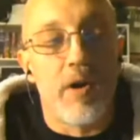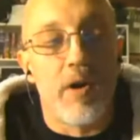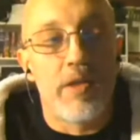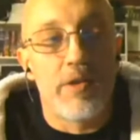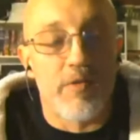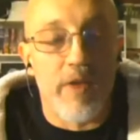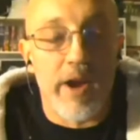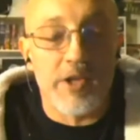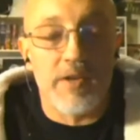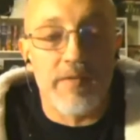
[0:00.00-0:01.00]
on the
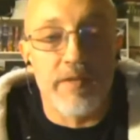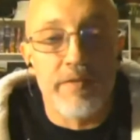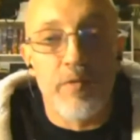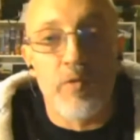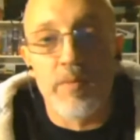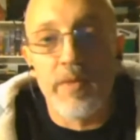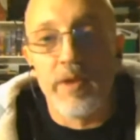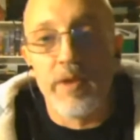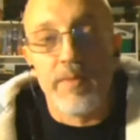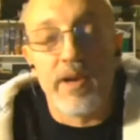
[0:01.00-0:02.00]
direction of the form
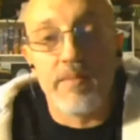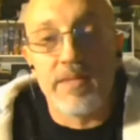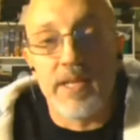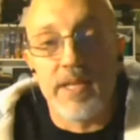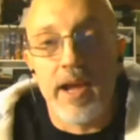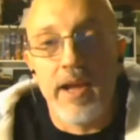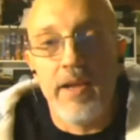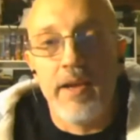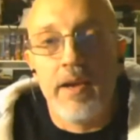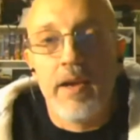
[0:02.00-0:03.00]
it would become
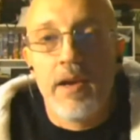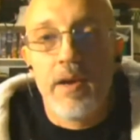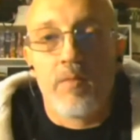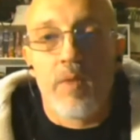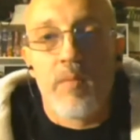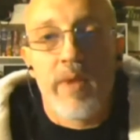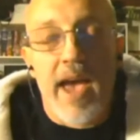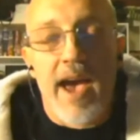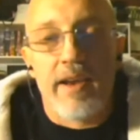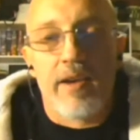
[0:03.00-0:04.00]
today when
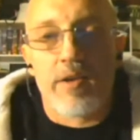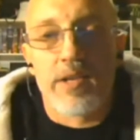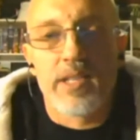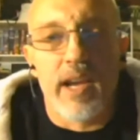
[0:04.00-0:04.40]
we added our